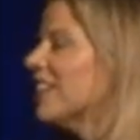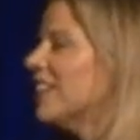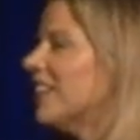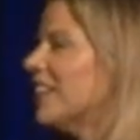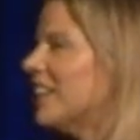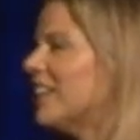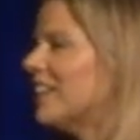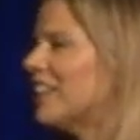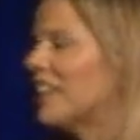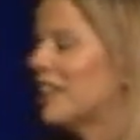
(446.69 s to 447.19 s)

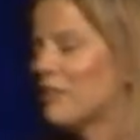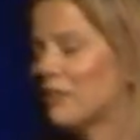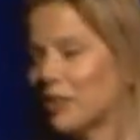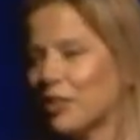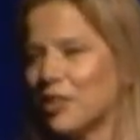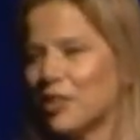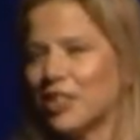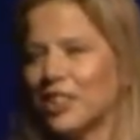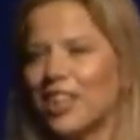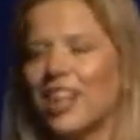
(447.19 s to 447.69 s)
I've
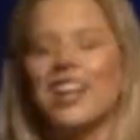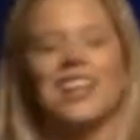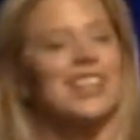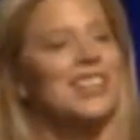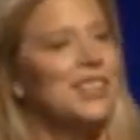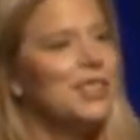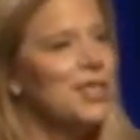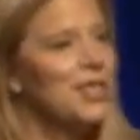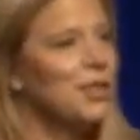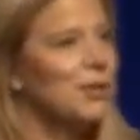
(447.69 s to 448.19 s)
learned a lot
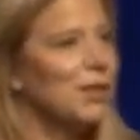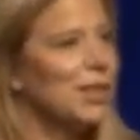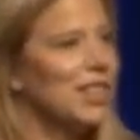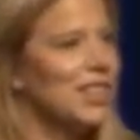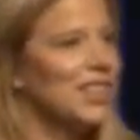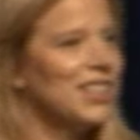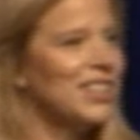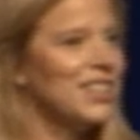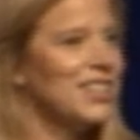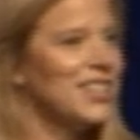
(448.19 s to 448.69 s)
in those 20
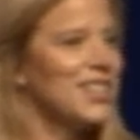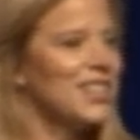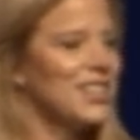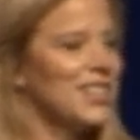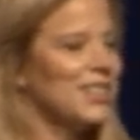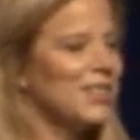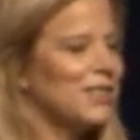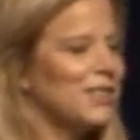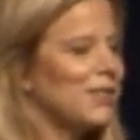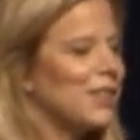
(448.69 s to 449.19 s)
years
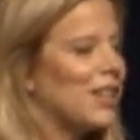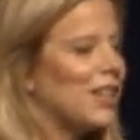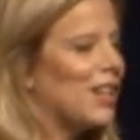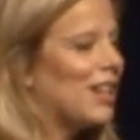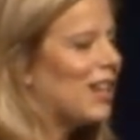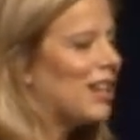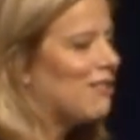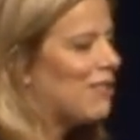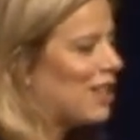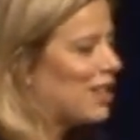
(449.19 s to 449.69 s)
to
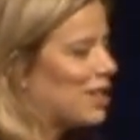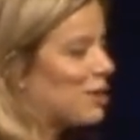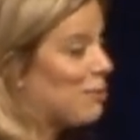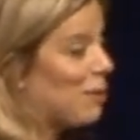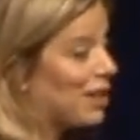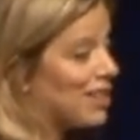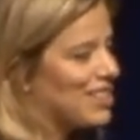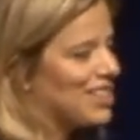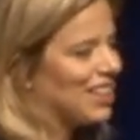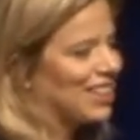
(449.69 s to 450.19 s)
advance
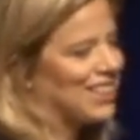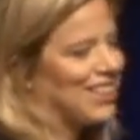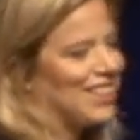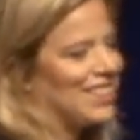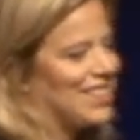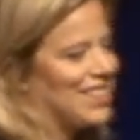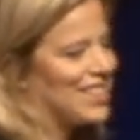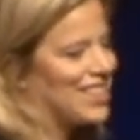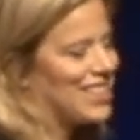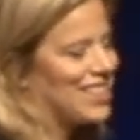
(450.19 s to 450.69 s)
my
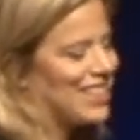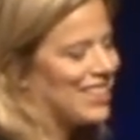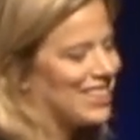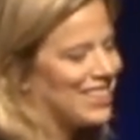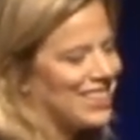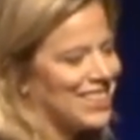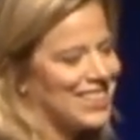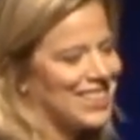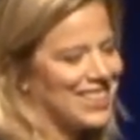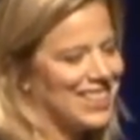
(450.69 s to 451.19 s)
technology
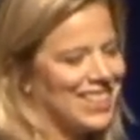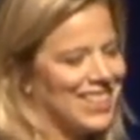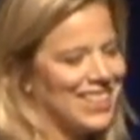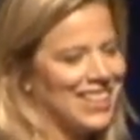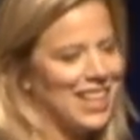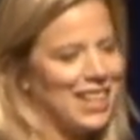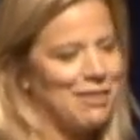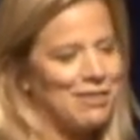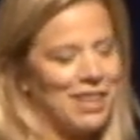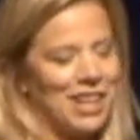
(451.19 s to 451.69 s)
skills in
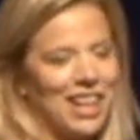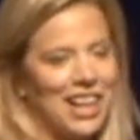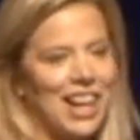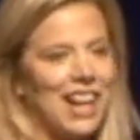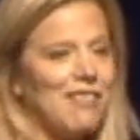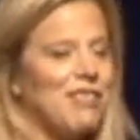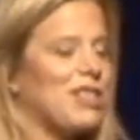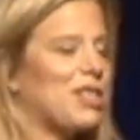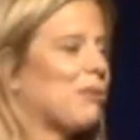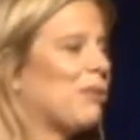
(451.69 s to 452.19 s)
that way. I
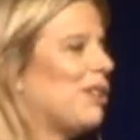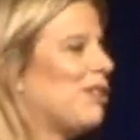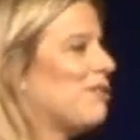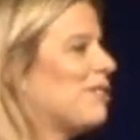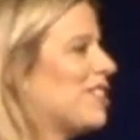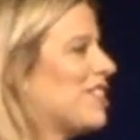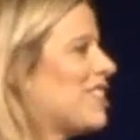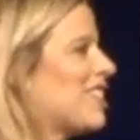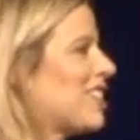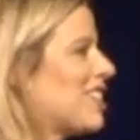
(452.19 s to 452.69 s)
have a 12
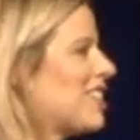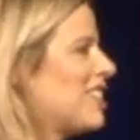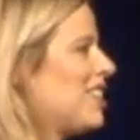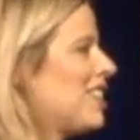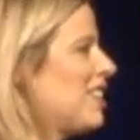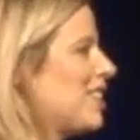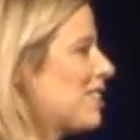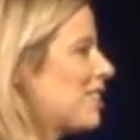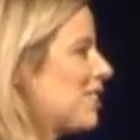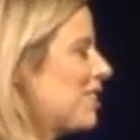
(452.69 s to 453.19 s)
and a
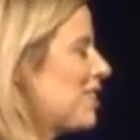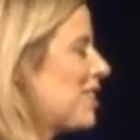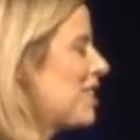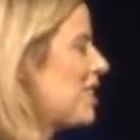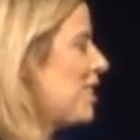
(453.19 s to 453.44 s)
16-year-old,